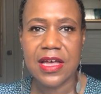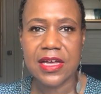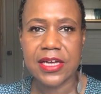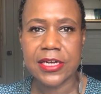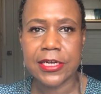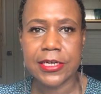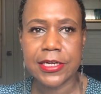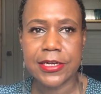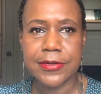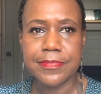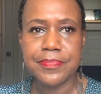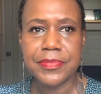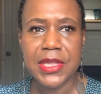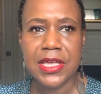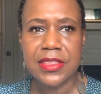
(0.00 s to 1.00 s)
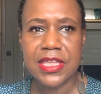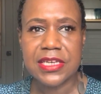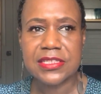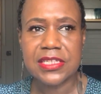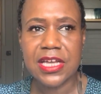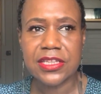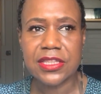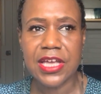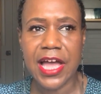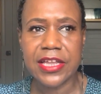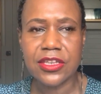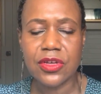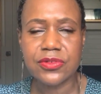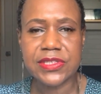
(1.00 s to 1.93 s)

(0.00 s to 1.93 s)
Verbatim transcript: Um, there's nothing, I know